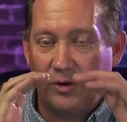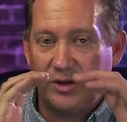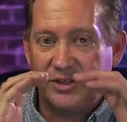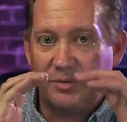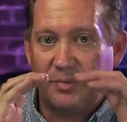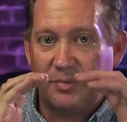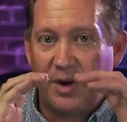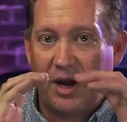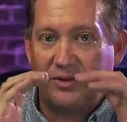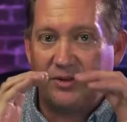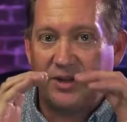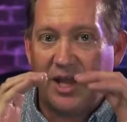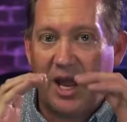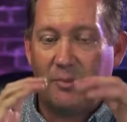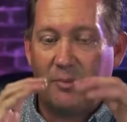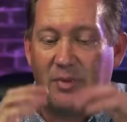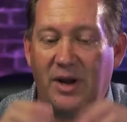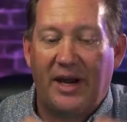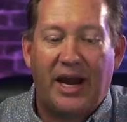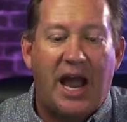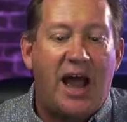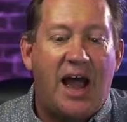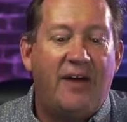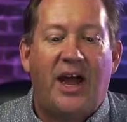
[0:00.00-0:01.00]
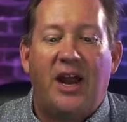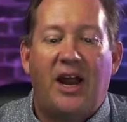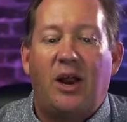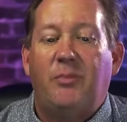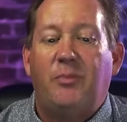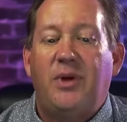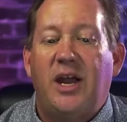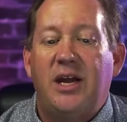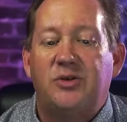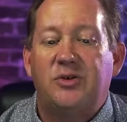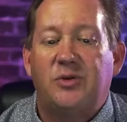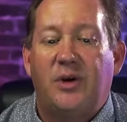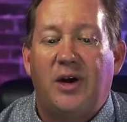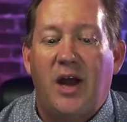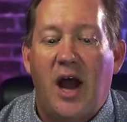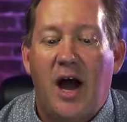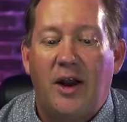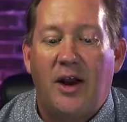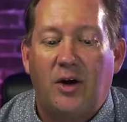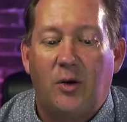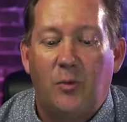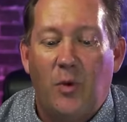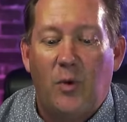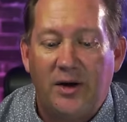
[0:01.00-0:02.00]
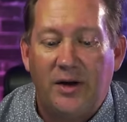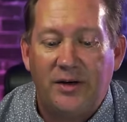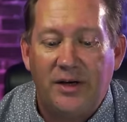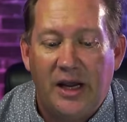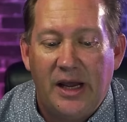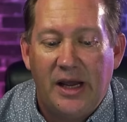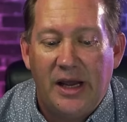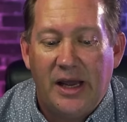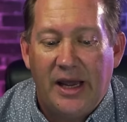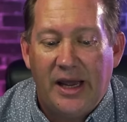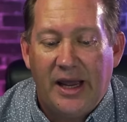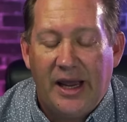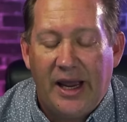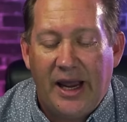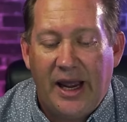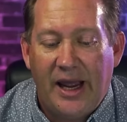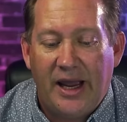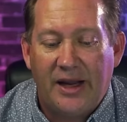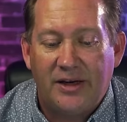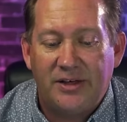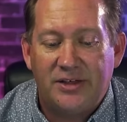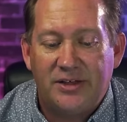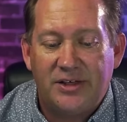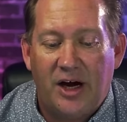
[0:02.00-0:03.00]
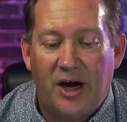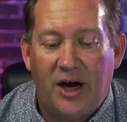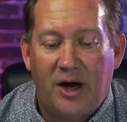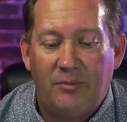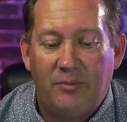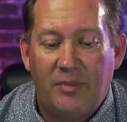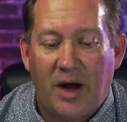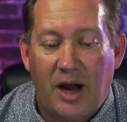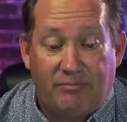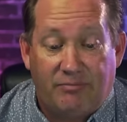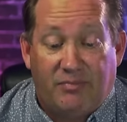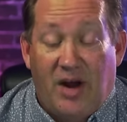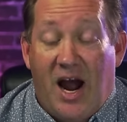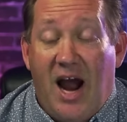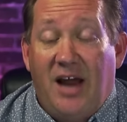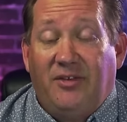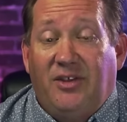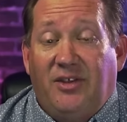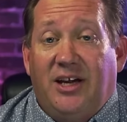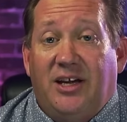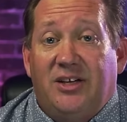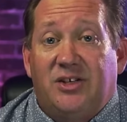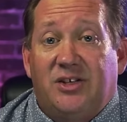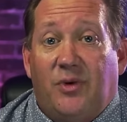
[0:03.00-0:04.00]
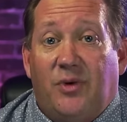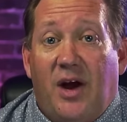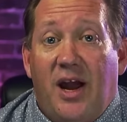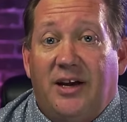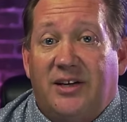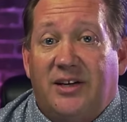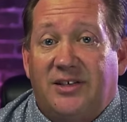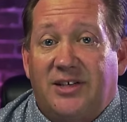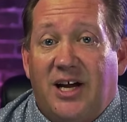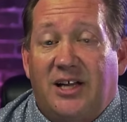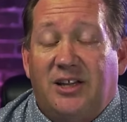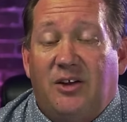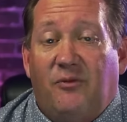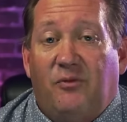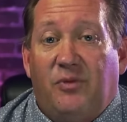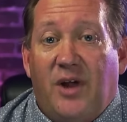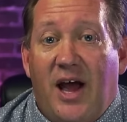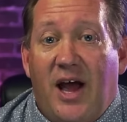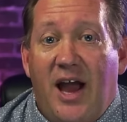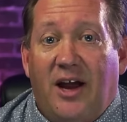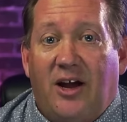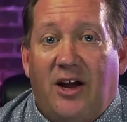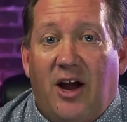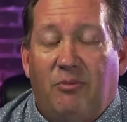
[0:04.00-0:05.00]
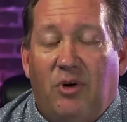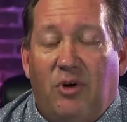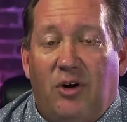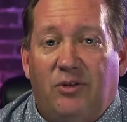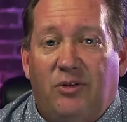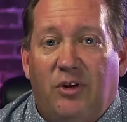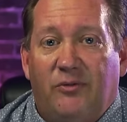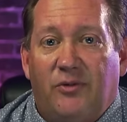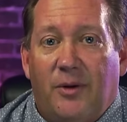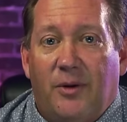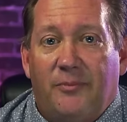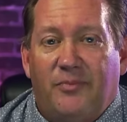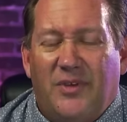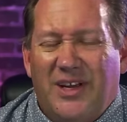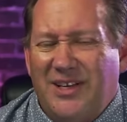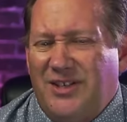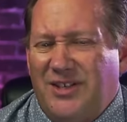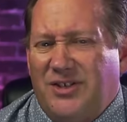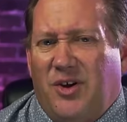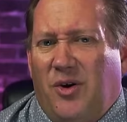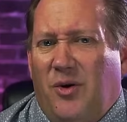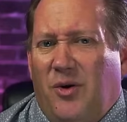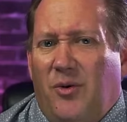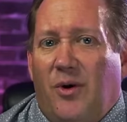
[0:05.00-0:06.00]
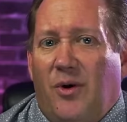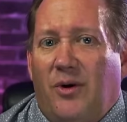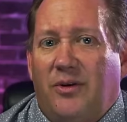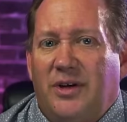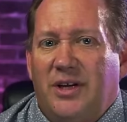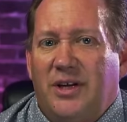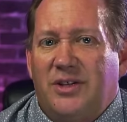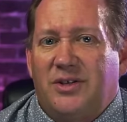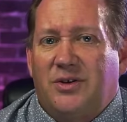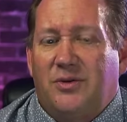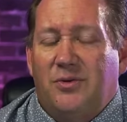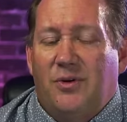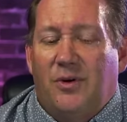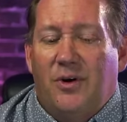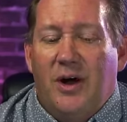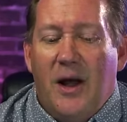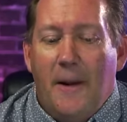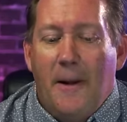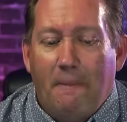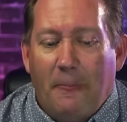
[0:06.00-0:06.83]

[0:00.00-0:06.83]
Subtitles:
It's about that big. I've got a patriotic one, and I think it's great. It's got the flag on both of them. It's cool. It's cool.